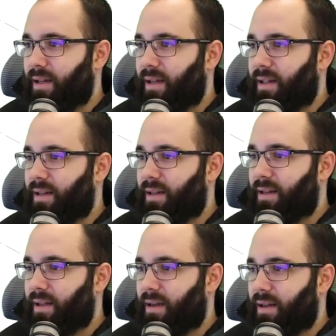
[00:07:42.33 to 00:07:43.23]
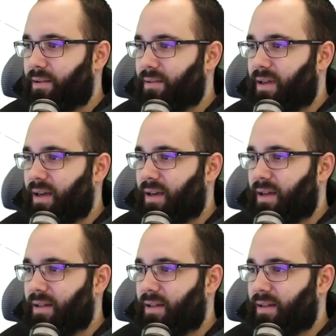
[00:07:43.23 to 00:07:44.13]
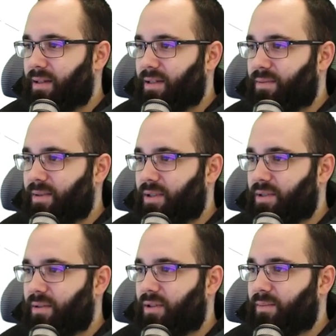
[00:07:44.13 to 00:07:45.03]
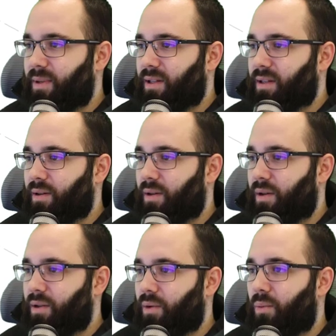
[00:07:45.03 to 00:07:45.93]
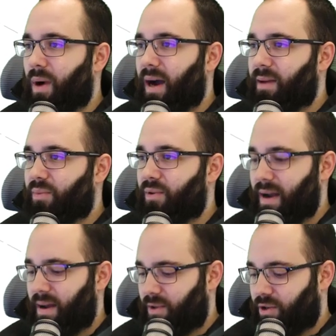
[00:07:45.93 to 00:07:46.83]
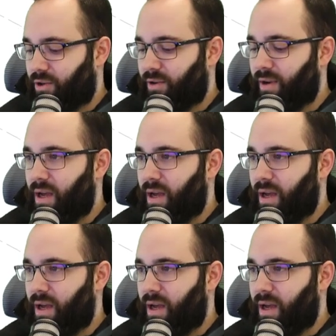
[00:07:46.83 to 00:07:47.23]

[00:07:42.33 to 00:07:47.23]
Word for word: and then okay, and then this one is going to be the the Y parameter.